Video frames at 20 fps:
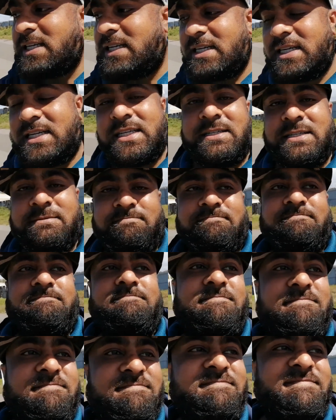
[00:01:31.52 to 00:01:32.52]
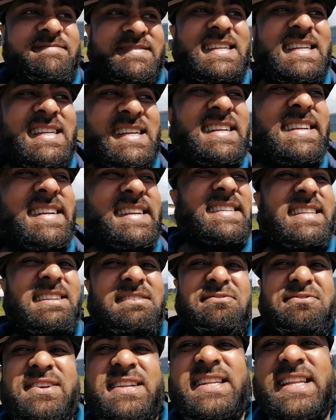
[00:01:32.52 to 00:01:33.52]
um, it
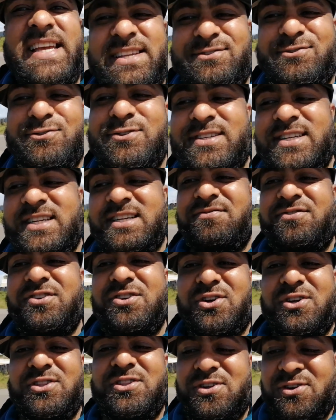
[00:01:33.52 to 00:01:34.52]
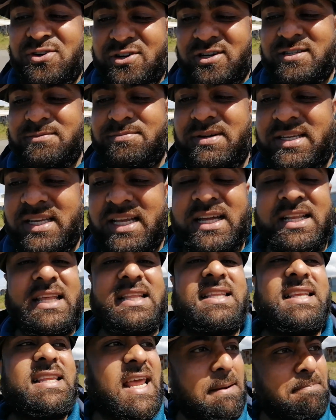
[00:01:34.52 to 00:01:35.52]
didn't feel nice losing a fish on the rocks but yeah
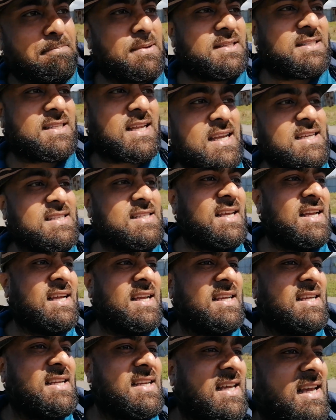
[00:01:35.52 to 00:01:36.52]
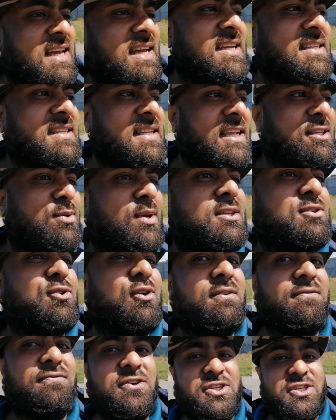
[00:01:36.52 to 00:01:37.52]
that, it happens guys and that's why it's
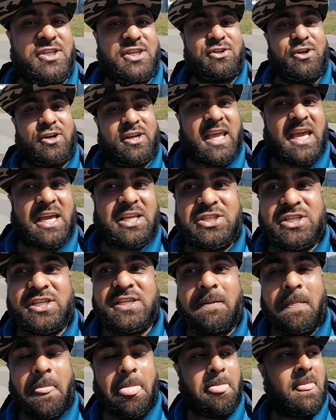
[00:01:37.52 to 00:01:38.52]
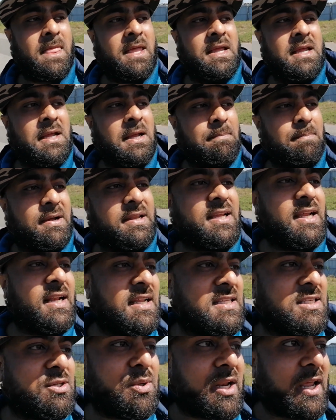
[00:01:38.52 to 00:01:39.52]
called fishing not catching but yeah
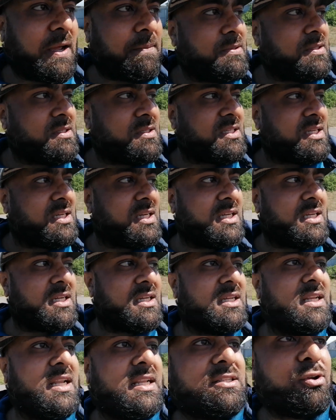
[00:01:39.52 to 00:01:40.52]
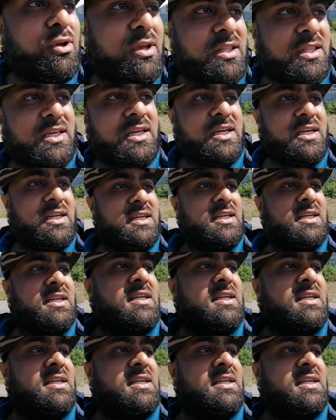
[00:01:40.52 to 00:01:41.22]
let's see what happens uh, let's look at the